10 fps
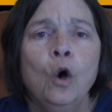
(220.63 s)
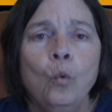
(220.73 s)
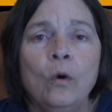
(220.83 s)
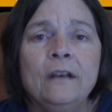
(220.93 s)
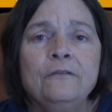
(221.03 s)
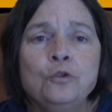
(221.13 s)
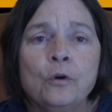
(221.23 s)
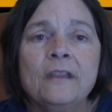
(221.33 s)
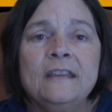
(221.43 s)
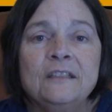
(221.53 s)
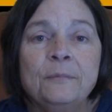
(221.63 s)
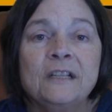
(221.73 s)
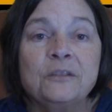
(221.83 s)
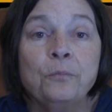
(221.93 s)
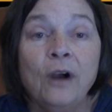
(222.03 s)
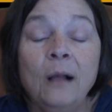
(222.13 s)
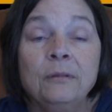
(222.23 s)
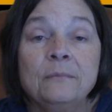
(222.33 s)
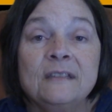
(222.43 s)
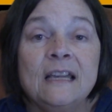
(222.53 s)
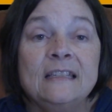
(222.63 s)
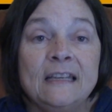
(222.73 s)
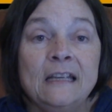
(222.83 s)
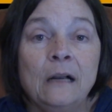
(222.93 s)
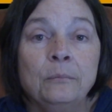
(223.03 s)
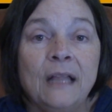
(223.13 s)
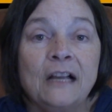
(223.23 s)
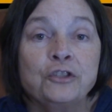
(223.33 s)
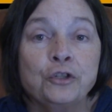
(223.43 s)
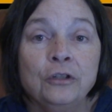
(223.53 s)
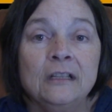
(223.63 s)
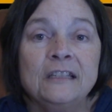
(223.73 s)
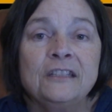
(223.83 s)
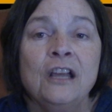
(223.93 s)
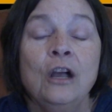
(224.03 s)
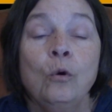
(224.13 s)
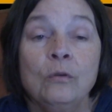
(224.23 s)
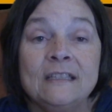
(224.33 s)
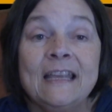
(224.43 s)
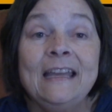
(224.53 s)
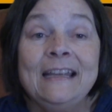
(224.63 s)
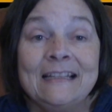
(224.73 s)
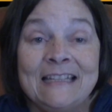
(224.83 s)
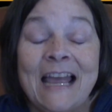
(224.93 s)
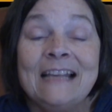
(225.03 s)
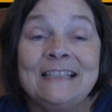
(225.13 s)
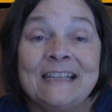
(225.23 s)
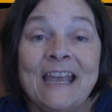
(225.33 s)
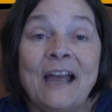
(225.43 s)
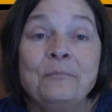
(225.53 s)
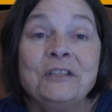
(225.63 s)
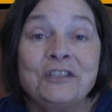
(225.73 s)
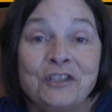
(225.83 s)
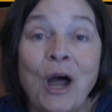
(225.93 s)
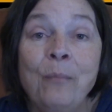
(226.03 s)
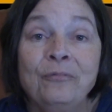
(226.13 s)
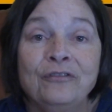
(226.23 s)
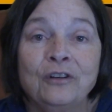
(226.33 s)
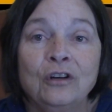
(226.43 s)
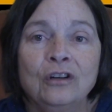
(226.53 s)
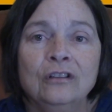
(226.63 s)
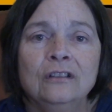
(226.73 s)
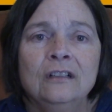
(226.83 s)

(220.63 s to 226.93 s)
One of Dorothy's biggest problems as a young Black journalist was getting a taxicab to stop for her.